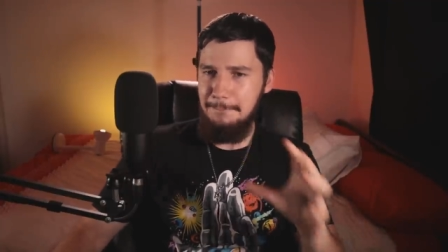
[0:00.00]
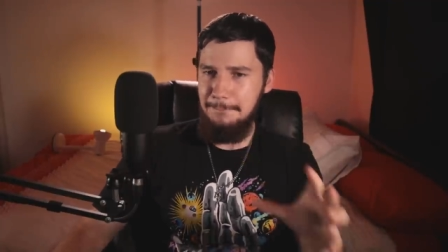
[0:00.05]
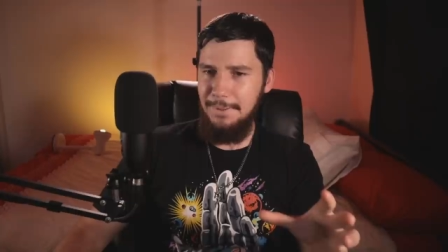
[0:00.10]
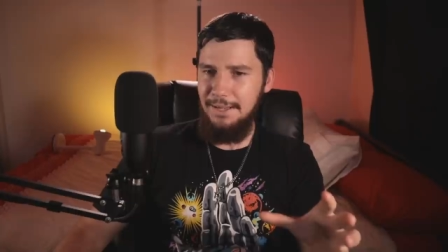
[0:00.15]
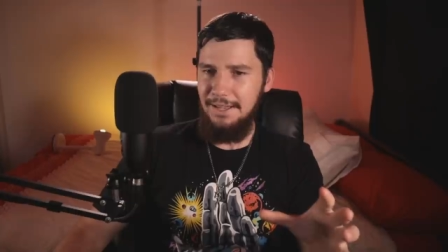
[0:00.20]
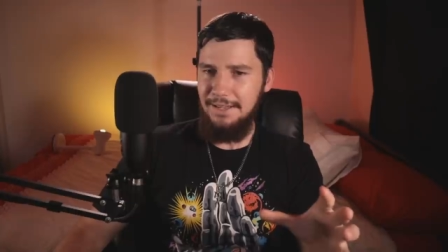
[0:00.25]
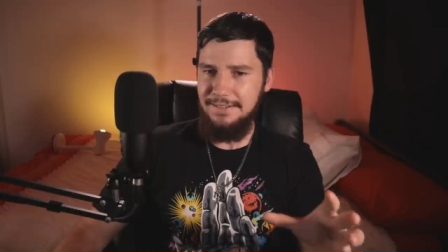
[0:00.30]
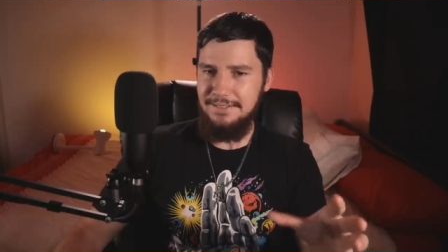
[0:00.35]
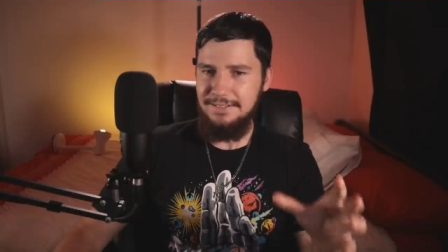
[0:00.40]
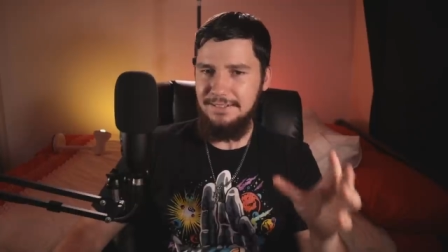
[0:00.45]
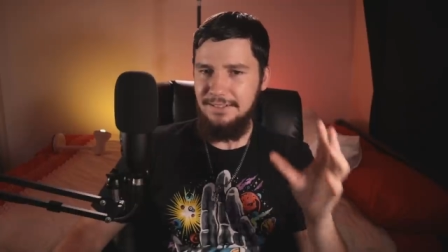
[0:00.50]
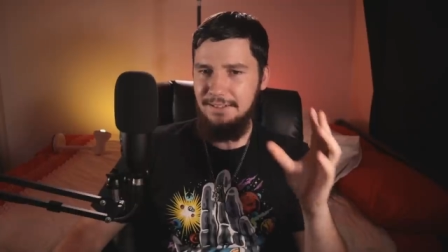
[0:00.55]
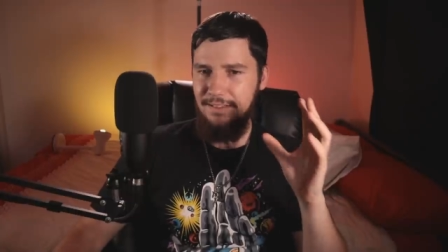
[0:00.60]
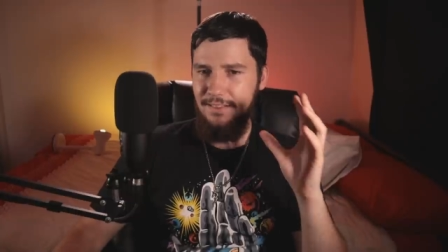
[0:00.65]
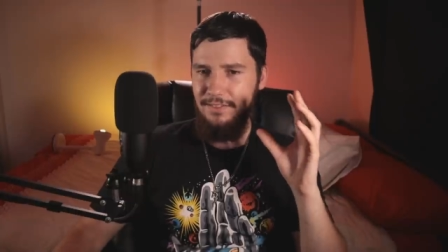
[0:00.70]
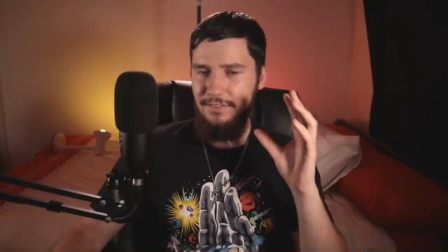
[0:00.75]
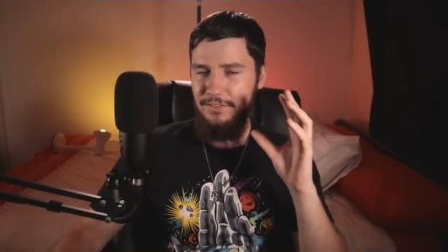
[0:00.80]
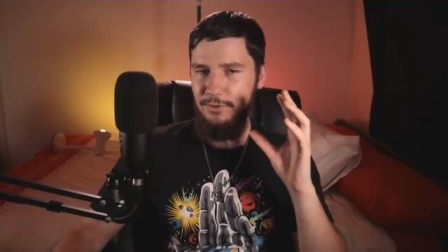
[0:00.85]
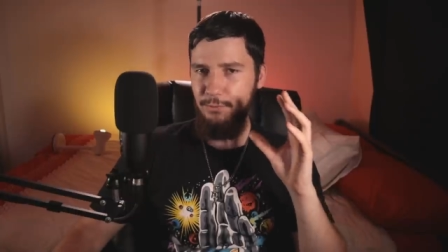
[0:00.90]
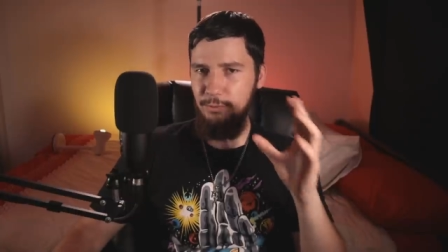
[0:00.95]
But
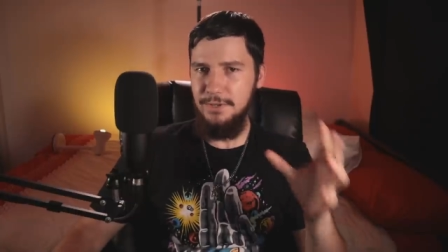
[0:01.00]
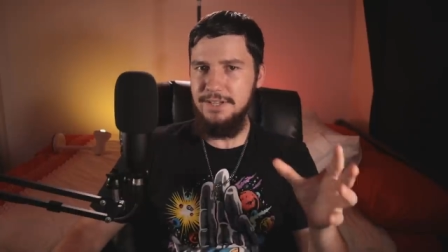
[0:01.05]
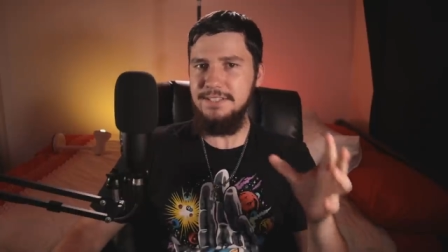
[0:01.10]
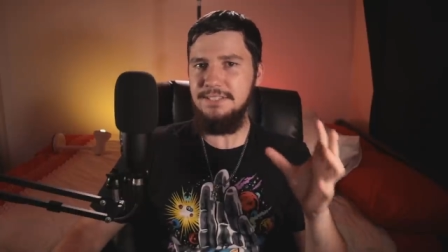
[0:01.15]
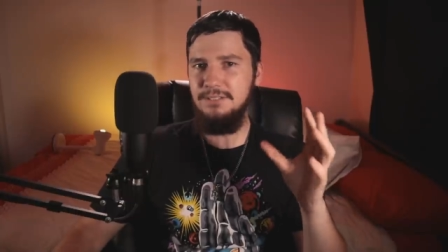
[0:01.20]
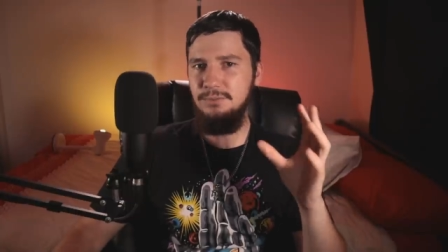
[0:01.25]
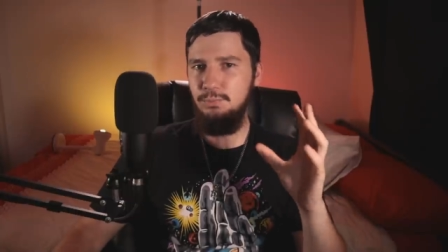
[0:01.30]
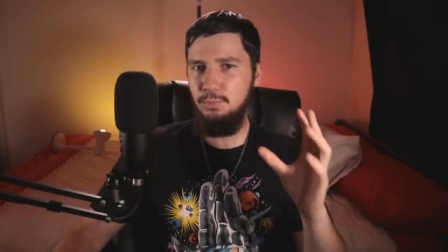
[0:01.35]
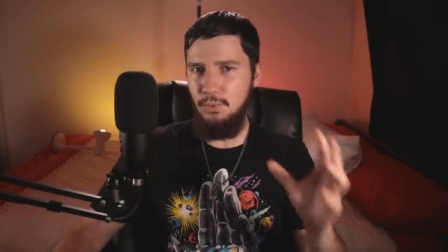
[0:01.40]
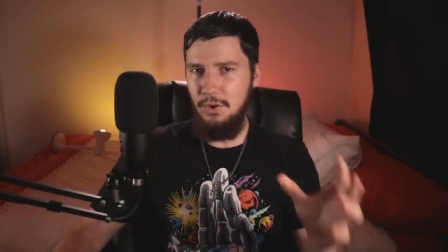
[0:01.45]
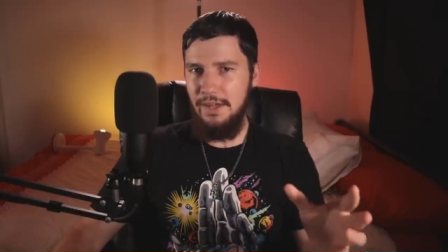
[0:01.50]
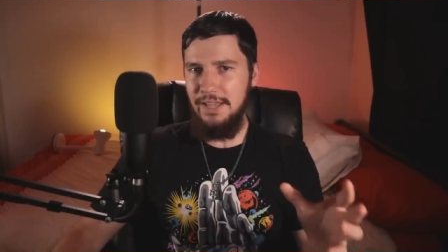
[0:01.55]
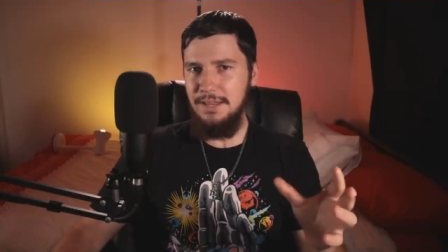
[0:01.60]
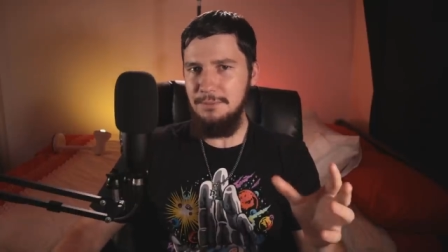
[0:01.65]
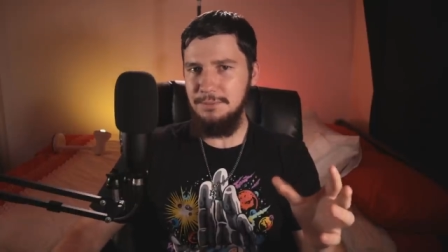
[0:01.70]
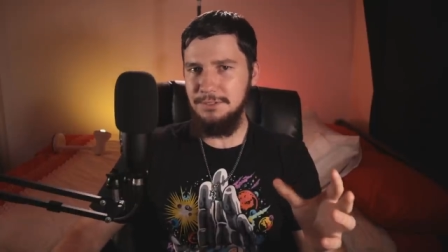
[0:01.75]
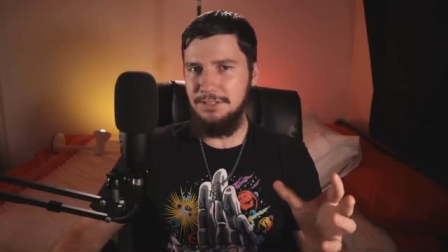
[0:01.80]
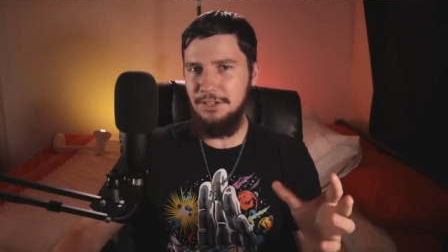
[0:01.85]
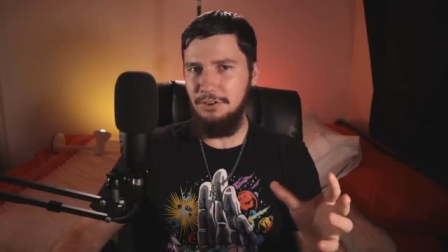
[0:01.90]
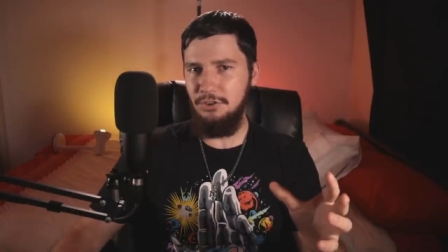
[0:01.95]
the reason why
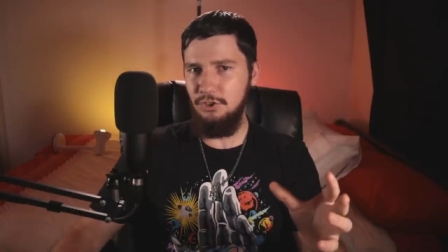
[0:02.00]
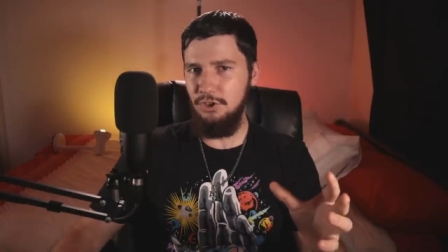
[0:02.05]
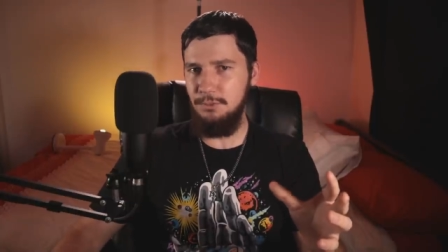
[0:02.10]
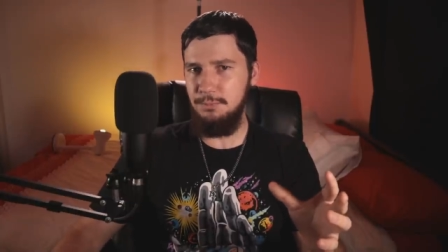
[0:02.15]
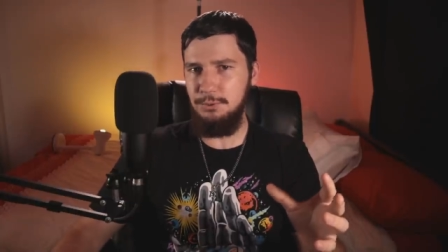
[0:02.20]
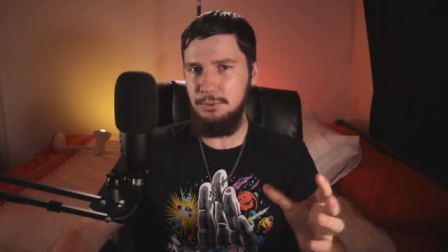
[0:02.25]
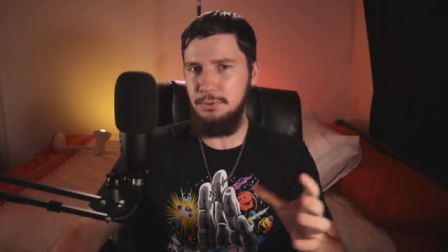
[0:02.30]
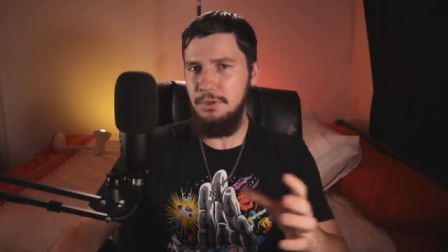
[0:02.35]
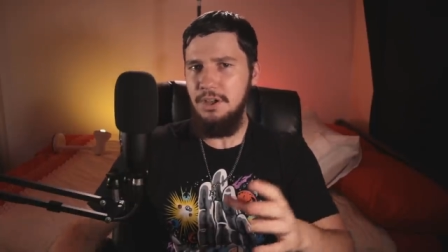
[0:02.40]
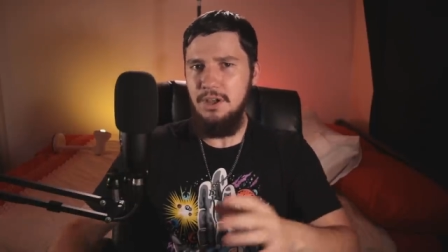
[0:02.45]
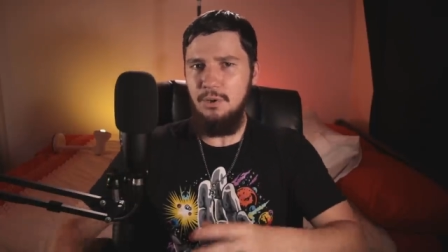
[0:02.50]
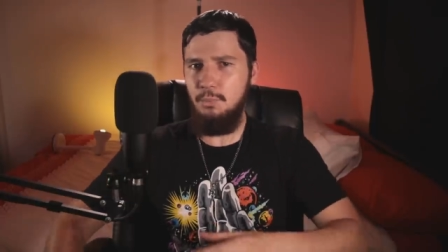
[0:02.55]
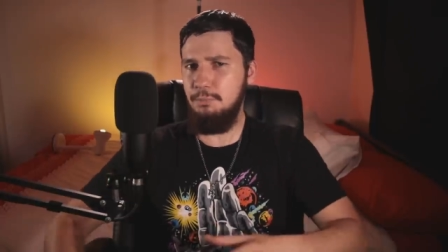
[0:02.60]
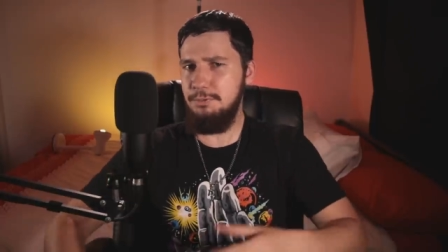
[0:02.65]
it was horrible,